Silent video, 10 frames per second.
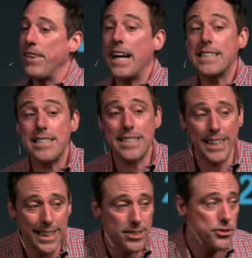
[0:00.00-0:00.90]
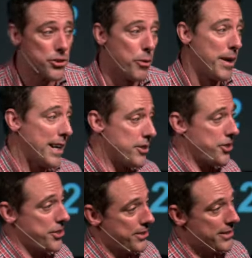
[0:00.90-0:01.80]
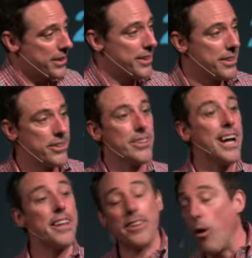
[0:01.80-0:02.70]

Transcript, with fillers: not sinning so much. You're not the